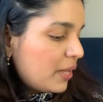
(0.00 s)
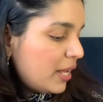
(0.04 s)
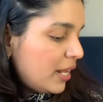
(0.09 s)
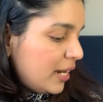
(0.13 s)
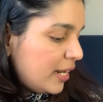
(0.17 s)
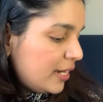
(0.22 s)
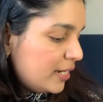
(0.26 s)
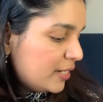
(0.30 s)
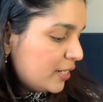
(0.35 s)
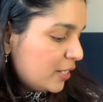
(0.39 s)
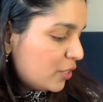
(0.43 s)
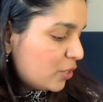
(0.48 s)
and
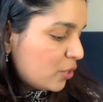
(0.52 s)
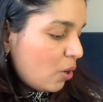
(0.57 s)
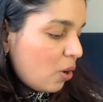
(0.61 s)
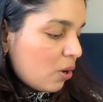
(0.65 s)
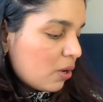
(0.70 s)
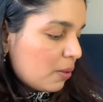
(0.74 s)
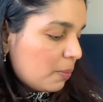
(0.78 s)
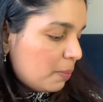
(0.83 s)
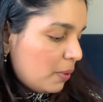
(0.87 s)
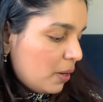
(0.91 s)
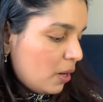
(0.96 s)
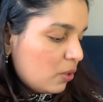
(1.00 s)
I did talk
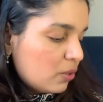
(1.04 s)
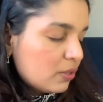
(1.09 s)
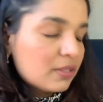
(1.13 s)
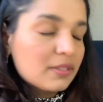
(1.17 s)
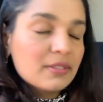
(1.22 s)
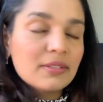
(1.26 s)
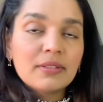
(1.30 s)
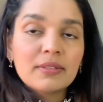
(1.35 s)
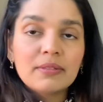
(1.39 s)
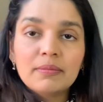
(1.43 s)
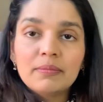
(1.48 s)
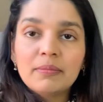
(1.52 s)
about
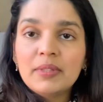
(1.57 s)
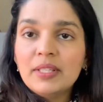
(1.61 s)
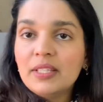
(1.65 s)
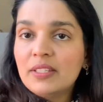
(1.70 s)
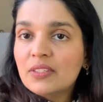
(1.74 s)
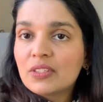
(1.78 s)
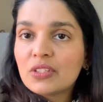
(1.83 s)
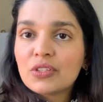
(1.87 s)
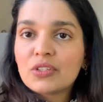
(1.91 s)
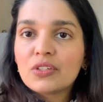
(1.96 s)
these